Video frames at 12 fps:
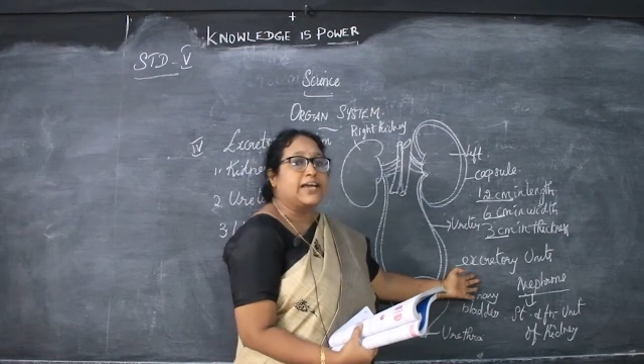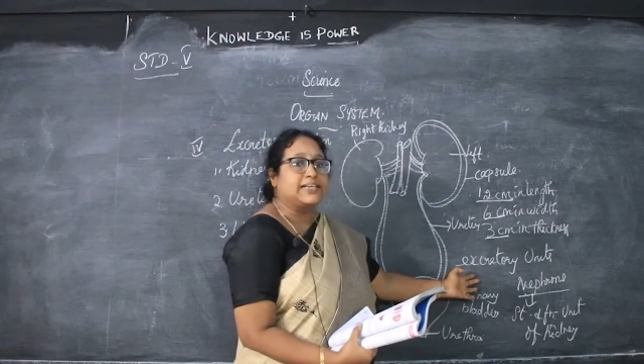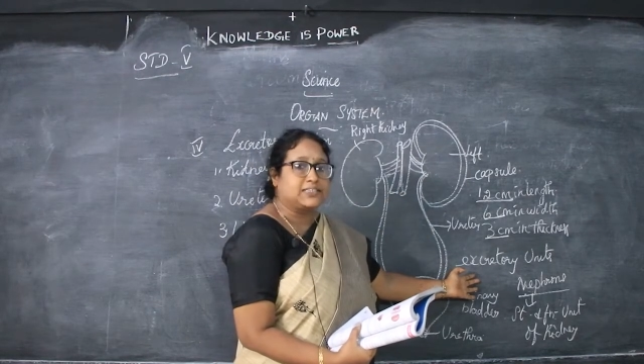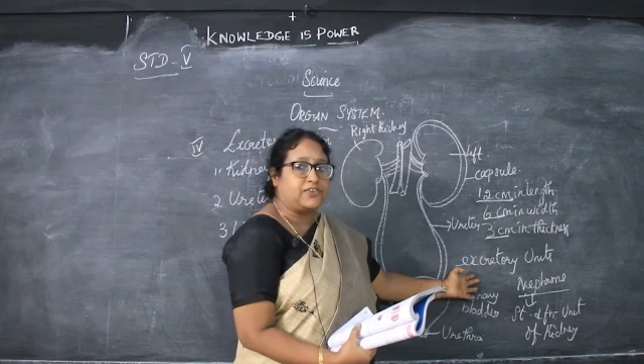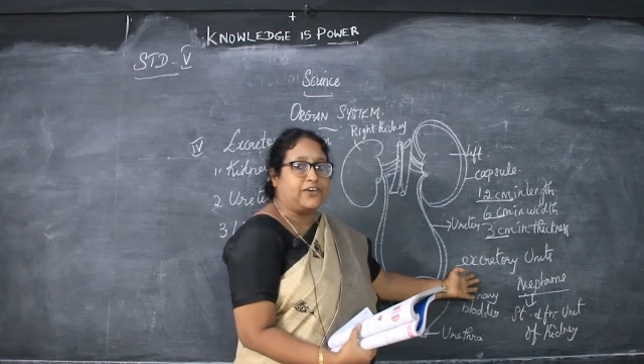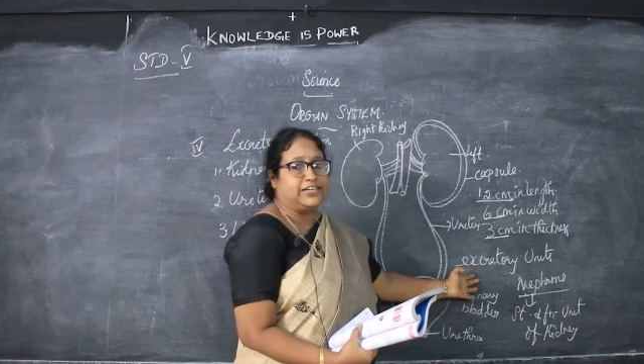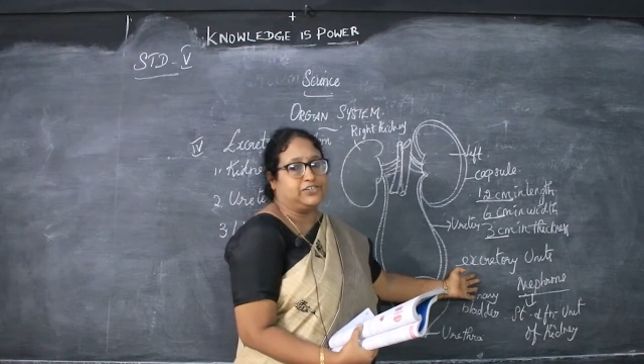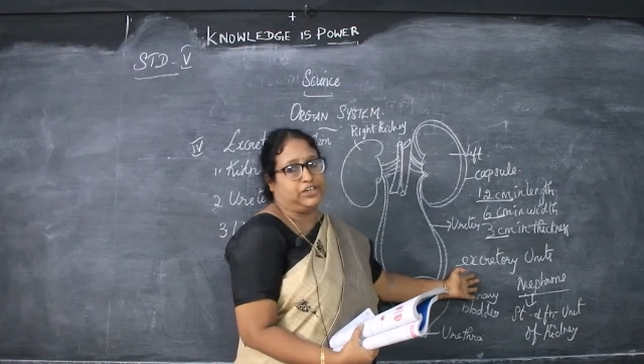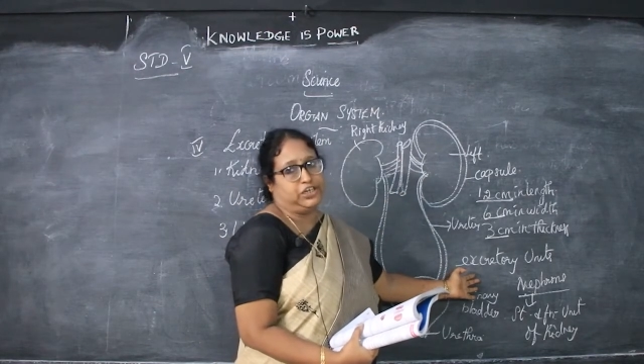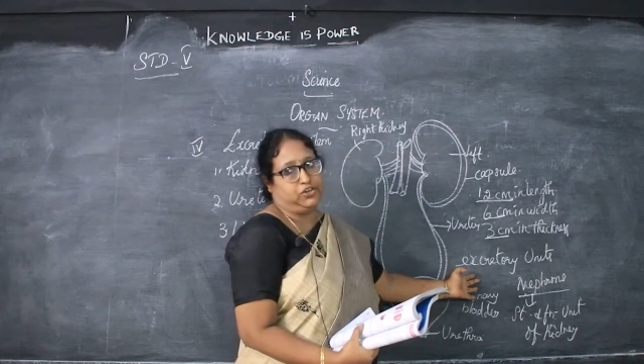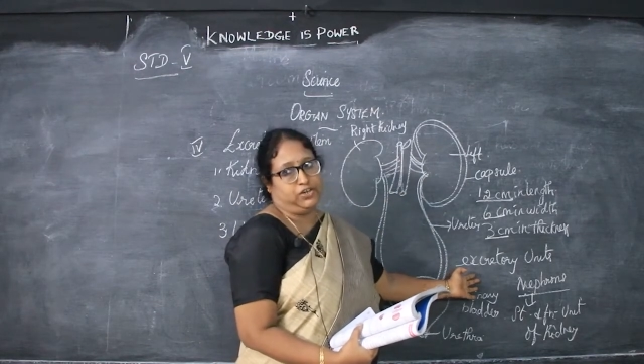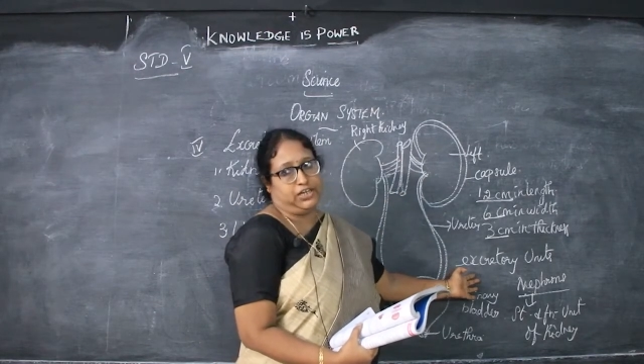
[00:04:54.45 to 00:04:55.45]
excretory
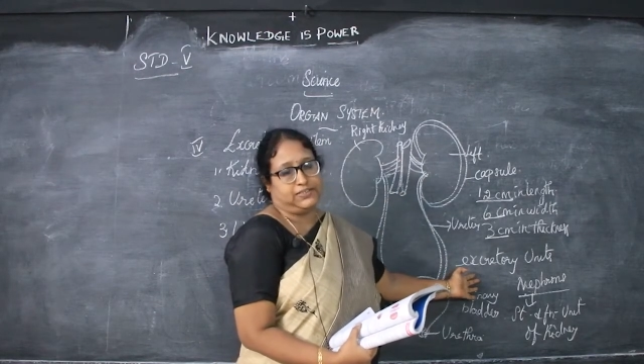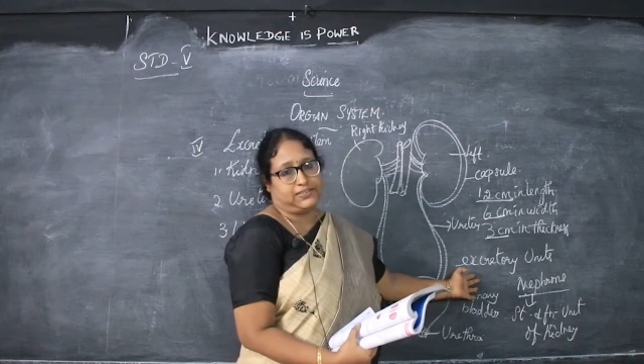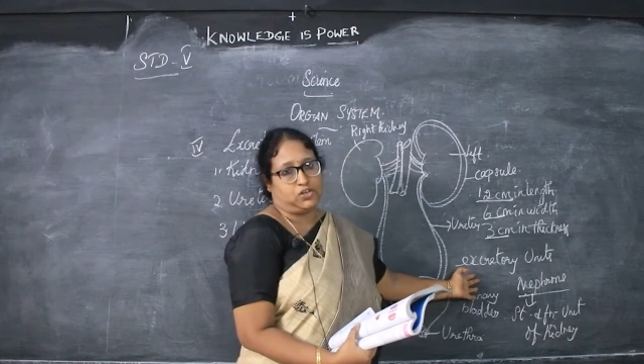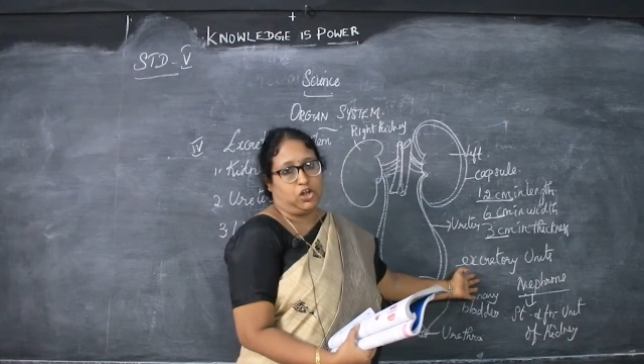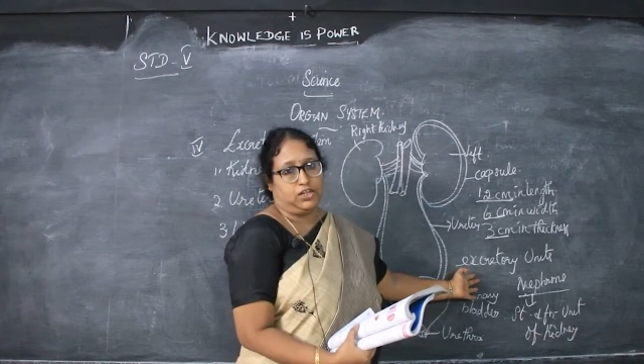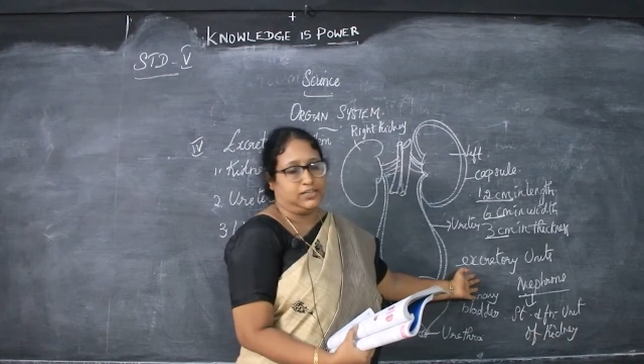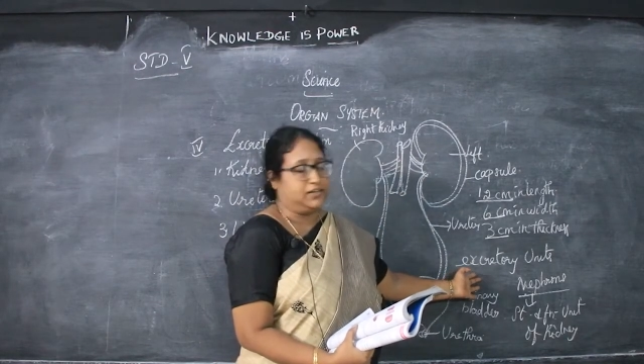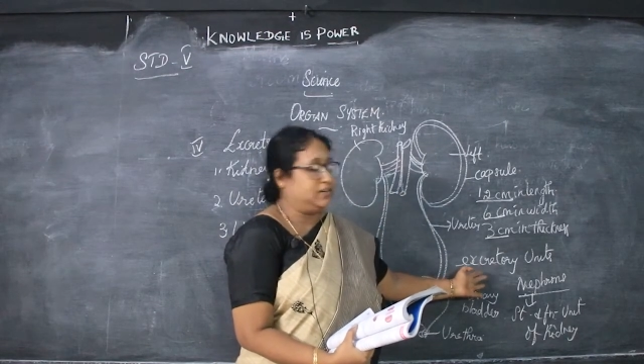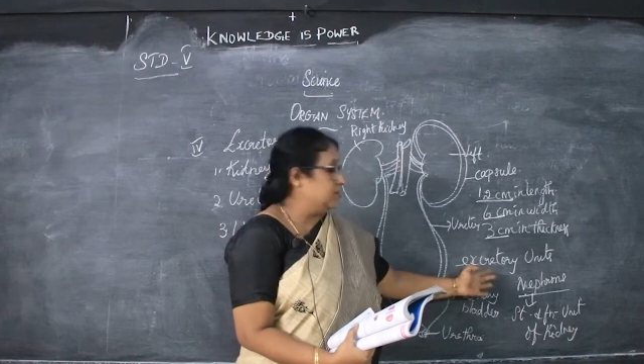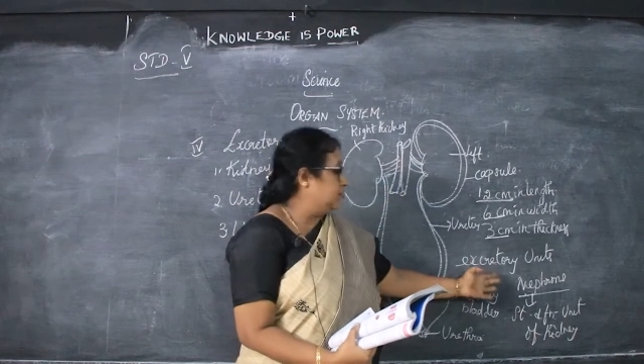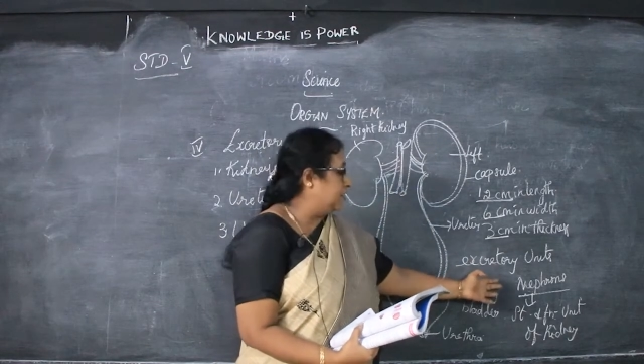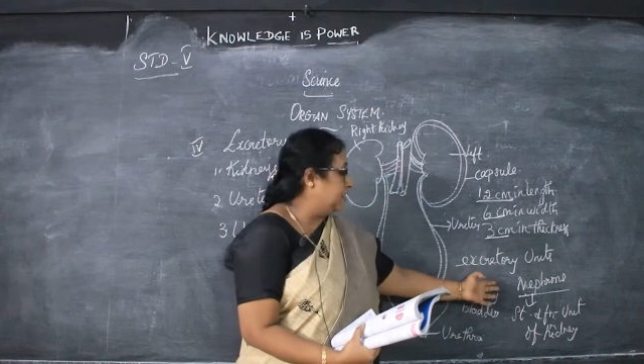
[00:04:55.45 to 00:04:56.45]
units called
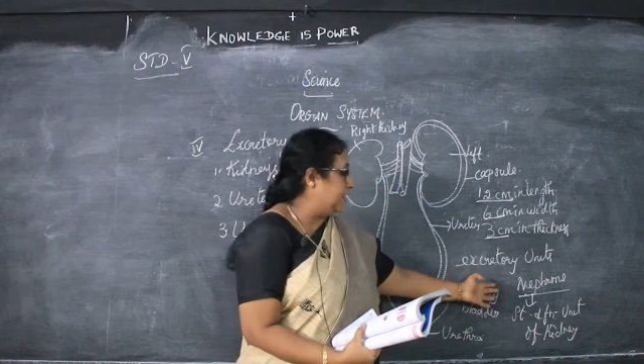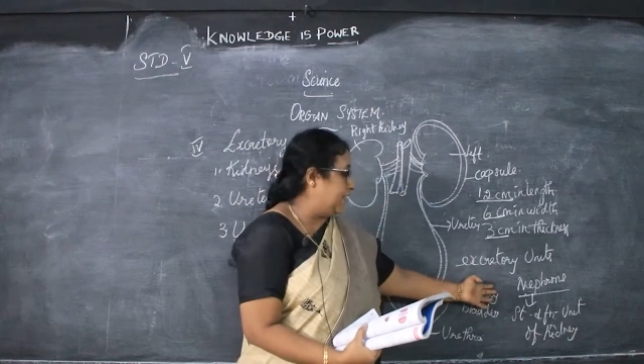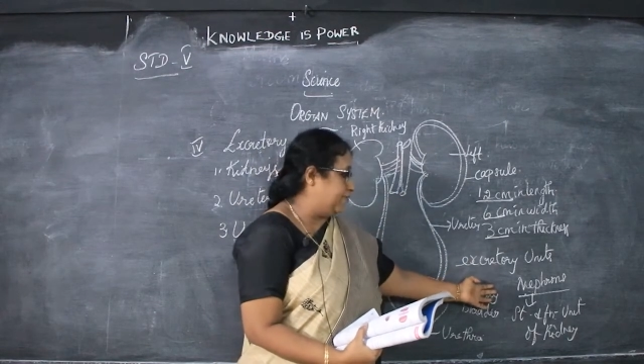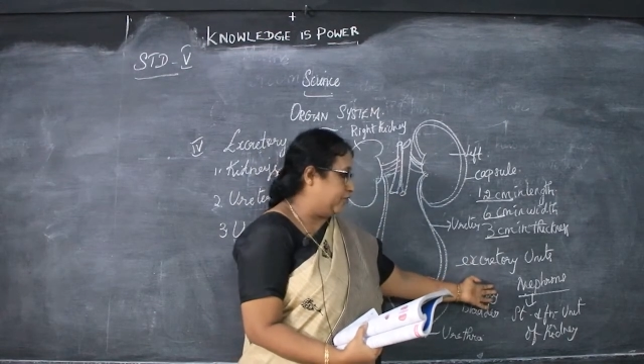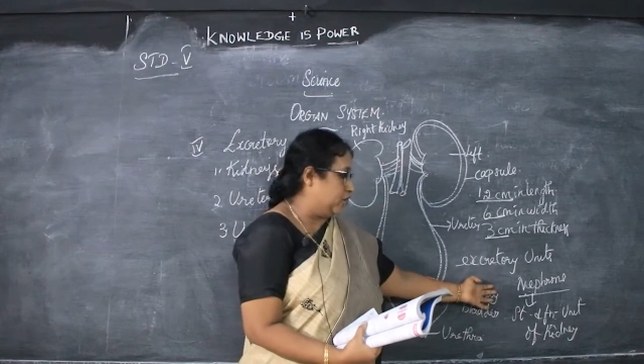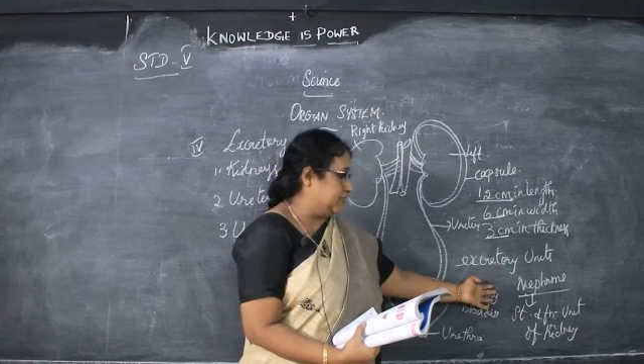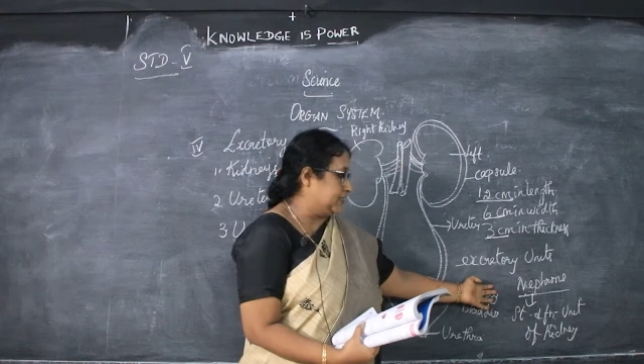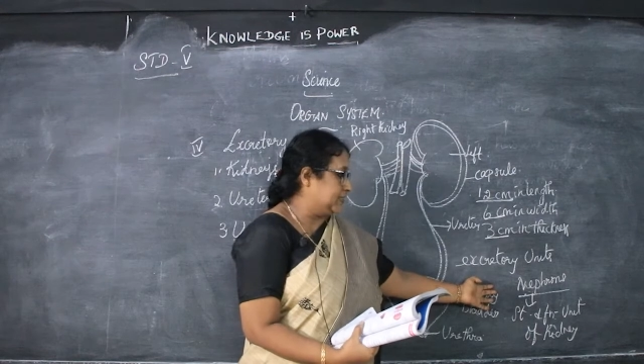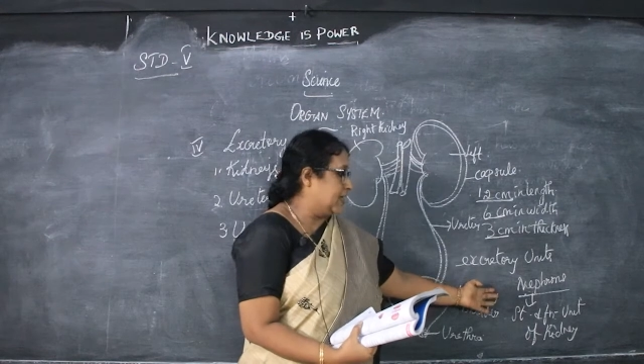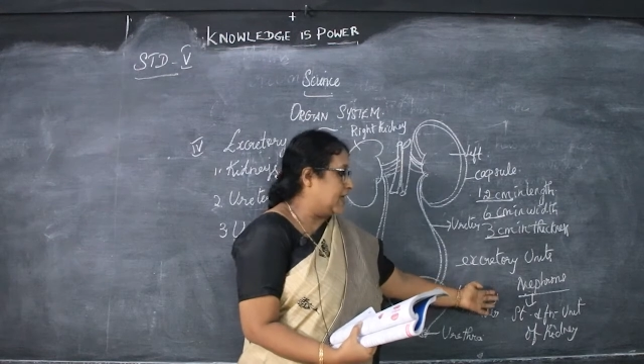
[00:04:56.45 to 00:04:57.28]
the nephrons,